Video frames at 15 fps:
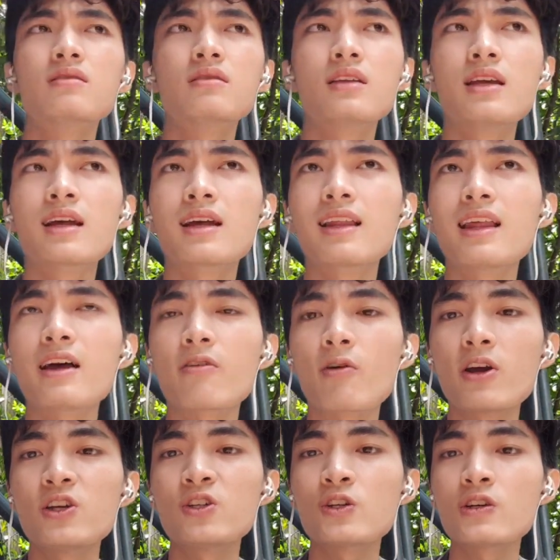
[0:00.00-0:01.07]

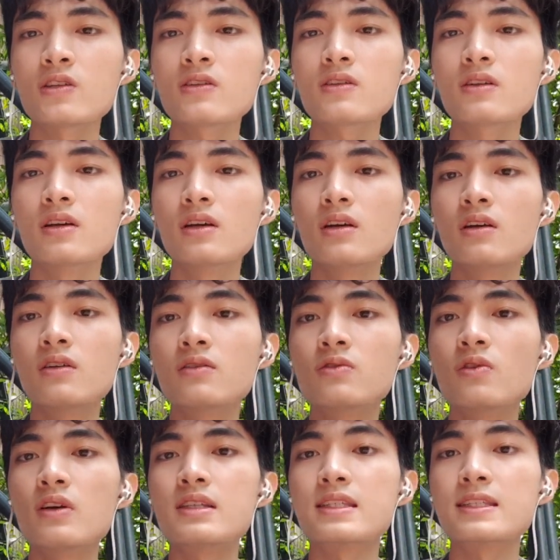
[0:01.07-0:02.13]
declaration
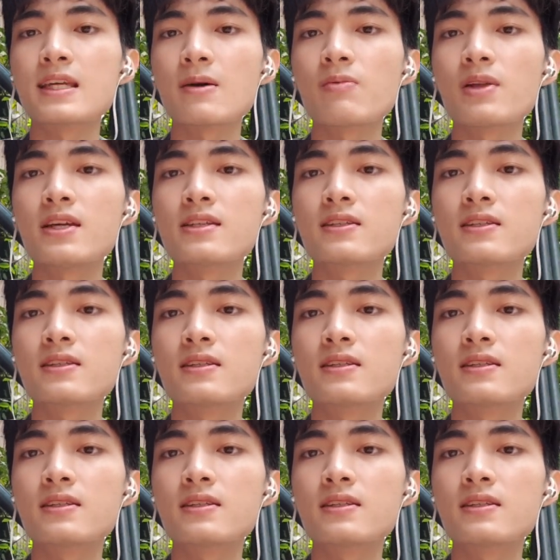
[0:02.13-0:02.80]
to establish